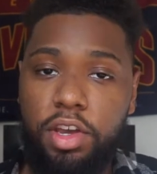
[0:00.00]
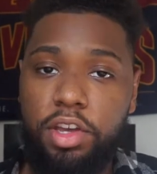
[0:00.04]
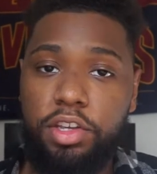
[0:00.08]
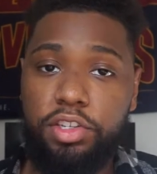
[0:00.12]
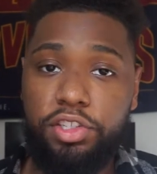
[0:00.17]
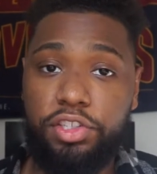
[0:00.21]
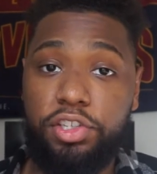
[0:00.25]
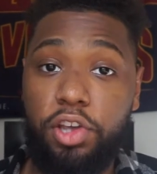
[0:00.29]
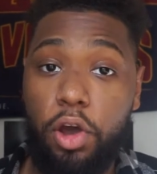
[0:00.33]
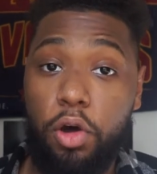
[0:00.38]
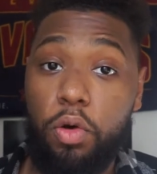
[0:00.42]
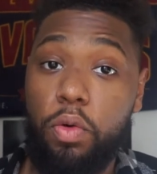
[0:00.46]

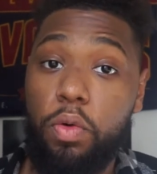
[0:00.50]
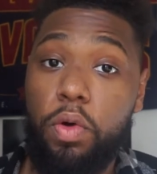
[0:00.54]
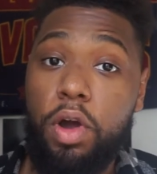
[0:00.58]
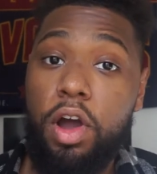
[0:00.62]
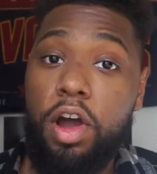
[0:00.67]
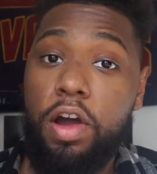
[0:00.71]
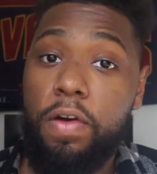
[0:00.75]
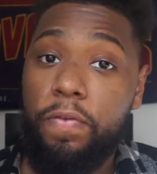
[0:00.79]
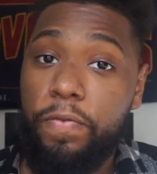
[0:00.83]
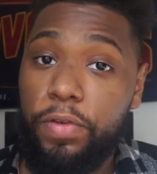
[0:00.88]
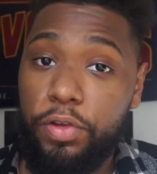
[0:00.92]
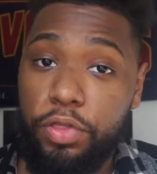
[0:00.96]
So,
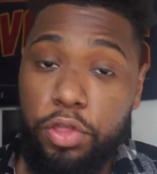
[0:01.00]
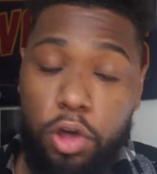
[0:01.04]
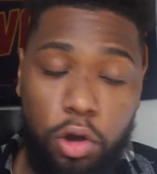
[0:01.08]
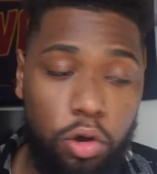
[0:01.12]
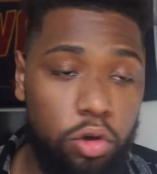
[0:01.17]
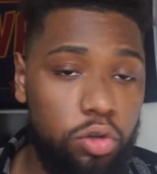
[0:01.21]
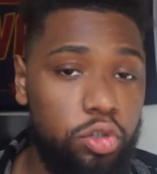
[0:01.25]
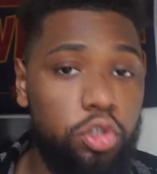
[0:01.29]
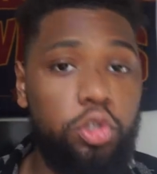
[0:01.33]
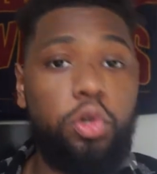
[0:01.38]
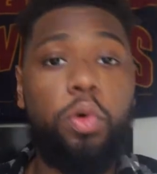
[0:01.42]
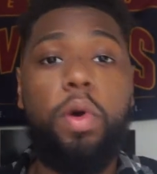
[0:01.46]
for
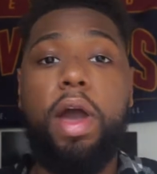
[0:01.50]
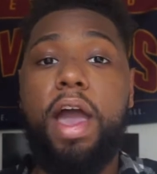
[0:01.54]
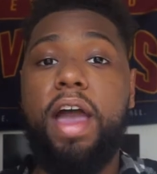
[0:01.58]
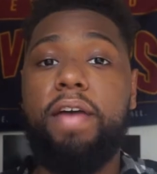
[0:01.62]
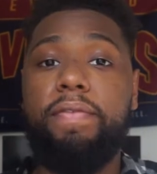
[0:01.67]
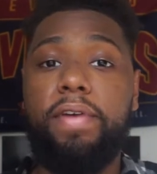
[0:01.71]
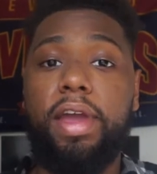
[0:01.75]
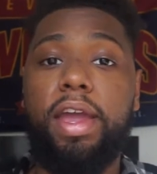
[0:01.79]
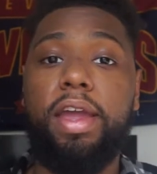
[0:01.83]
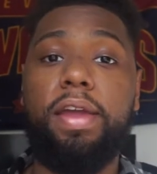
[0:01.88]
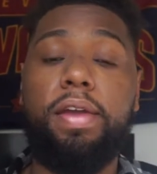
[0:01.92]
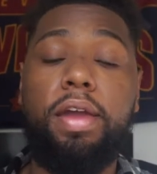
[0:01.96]
those who
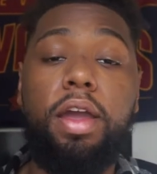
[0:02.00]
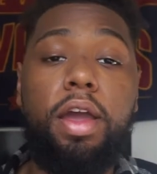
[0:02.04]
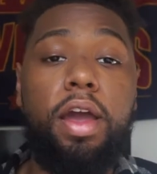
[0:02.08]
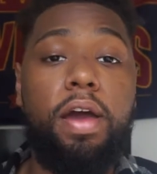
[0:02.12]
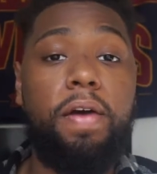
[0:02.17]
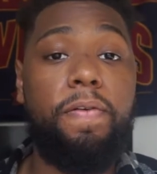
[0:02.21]
have a